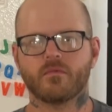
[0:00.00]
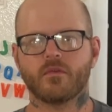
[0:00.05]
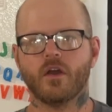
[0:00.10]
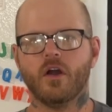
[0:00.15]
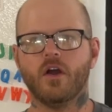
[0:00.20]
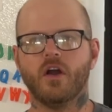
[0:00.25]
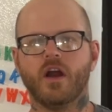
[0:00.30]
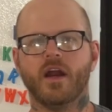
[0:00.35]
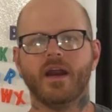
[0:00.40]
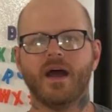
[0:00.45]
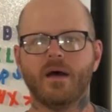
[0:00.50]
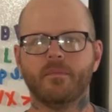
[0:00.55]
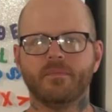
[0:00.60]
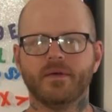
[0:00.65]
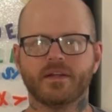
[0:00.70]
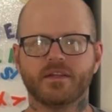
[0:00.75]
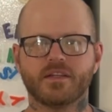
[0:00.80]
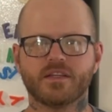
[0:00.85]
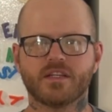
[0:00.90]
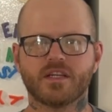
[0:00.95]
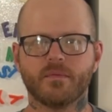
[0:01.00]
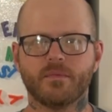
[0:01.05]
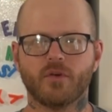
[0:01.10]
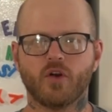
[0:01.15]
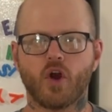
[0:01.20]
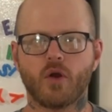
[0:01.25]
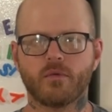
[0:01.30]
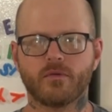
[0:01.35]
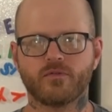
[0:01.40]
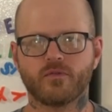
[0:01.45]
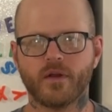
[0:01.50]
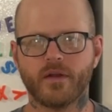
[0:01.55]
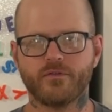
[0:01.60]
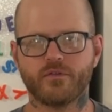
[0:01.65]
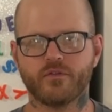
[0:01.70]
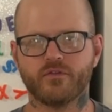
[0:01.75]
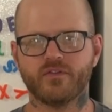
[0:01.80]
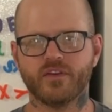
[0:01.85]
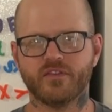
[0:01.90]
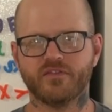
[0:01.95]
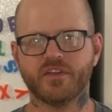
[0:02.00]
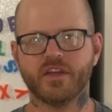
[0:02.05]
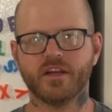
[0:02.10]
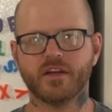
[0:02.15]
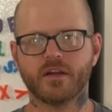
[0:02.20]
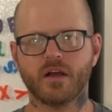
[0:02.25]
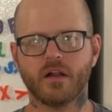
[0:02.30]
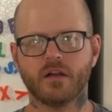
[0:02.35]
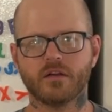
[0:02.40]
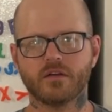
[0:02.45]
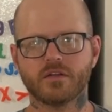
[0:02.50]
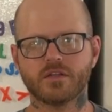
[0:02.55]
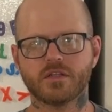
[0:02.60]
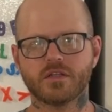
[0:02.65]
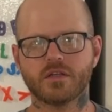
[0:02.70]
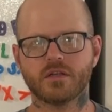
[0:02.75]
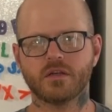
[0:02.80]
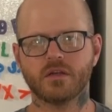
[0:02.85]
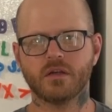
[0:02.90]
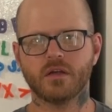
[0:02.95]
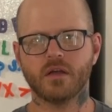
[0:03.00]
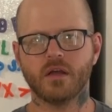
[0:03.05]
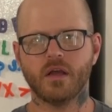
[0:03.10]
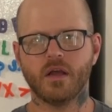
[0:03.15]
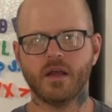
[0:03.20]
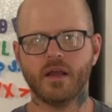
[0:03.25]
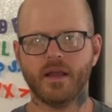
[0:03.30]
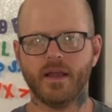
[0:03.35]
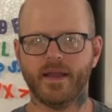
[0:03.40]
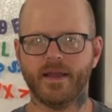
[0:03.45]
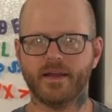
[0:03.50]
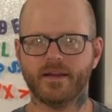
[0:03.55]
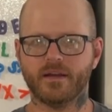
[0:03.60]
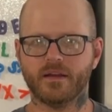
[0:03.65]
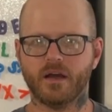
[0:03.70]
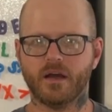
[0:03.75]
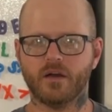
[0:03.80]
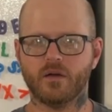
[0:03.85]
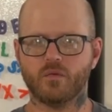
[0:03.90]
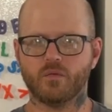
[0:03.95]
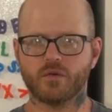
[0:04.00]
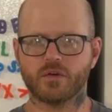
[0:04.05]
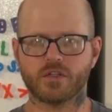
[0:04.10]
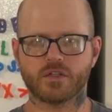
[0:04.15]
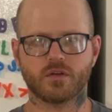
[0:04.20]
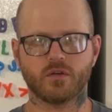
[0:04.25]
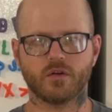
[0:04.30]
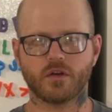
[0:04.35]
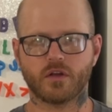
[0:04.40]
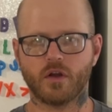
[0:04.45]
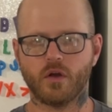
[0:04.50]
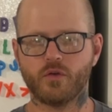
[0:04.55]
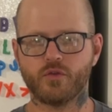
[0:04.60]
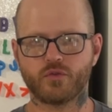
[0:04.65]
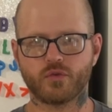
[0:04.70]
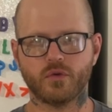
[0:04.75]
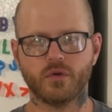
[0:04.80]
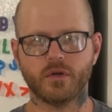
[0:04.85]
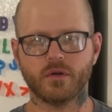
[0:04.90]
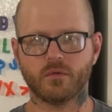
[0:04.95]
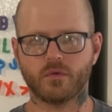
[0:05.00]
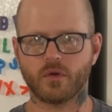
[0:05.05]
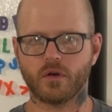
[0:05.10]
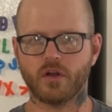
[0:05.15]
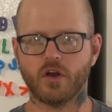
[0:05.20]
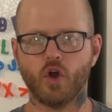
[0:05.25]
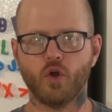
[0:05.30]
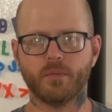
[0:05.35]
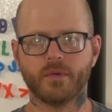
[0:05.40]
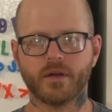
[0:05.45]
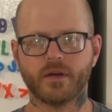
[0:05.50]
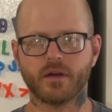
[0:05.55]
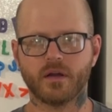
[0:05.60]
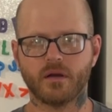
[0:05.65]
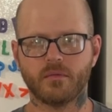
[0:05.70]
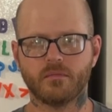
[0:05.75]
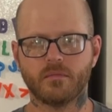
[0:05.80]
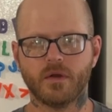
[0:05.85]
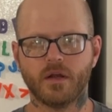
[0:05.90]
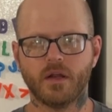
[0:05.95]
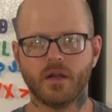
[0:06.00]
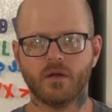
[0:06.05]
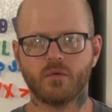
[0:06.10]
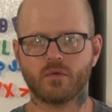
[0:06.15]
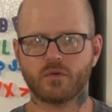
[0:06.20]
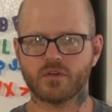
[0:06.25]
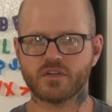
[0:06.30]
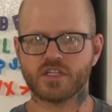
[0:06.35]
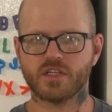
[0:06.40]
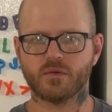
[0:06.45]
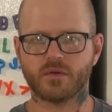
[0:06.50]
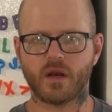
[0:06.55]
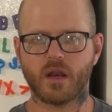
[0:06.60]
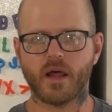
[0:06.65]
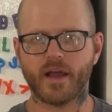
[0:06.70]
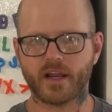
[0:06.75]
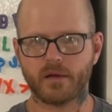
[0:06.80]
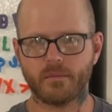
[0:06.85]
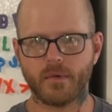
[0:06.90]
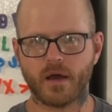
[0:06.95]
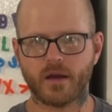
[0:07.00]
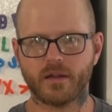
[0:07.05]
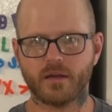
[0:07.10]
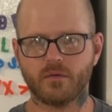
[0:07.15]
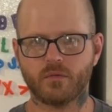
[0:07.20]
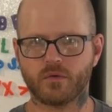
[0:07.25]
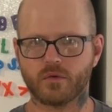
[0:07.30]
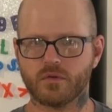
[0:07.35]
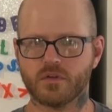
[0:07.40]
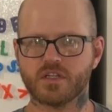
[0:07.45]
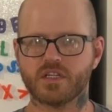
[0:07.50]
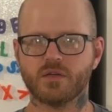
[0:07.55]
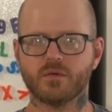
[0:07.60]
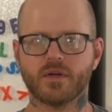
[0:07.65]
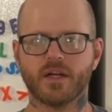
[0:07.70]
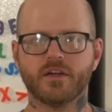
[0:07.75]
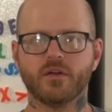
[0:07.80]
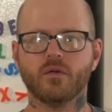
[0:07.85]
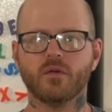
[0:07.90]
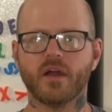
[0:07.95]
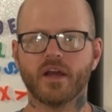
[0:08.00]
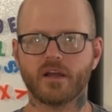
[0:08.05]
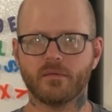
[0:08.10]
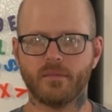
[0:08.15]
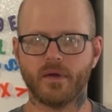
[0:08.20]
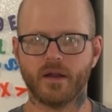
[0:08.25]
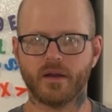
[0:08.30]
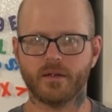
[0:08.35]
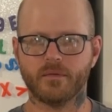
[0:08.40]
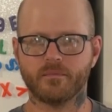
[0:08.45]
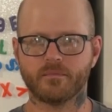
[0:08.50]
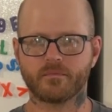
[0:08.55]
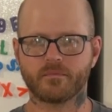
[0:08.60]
Alright, I picked this up at Harbor Freight for $15 and we're just going to go through it. We're going to open it up. We're going to see what I like about it. We're going to see what I don't like about it.